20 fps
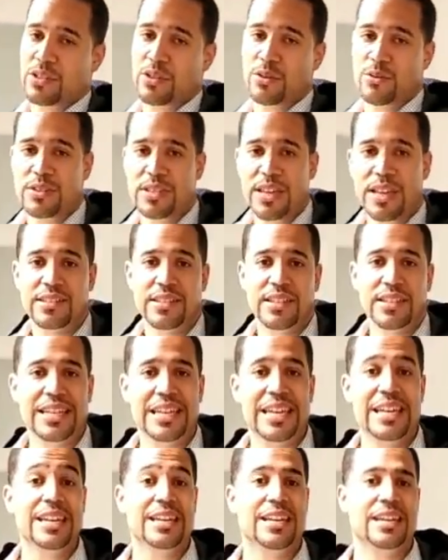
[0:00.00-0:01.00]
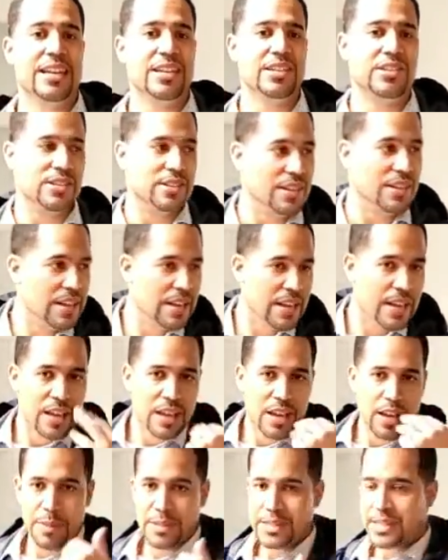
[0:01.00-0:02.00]
used as an eat-in kitchen.
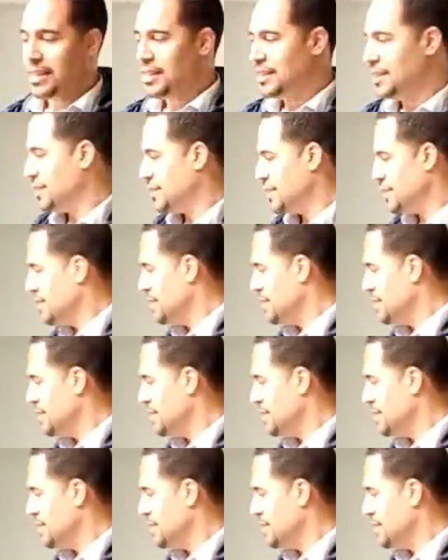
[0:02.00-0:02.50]
Come and take a look.